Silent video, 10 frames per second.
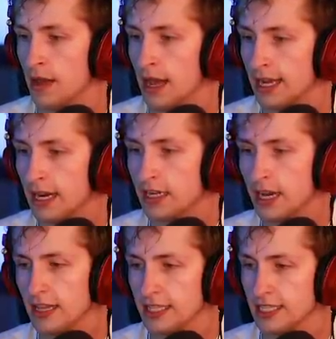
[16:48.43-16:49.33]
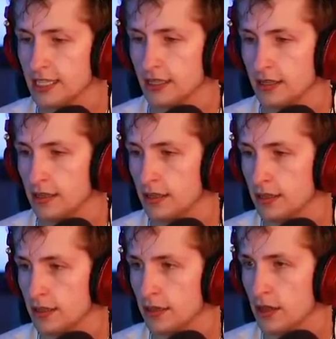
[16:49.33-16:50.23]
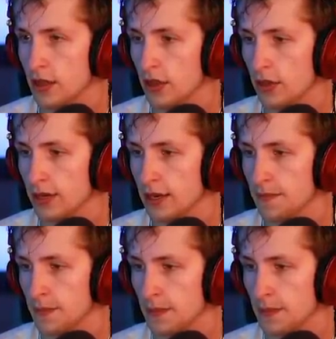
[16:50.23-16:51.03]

I got a cutlass. Okay.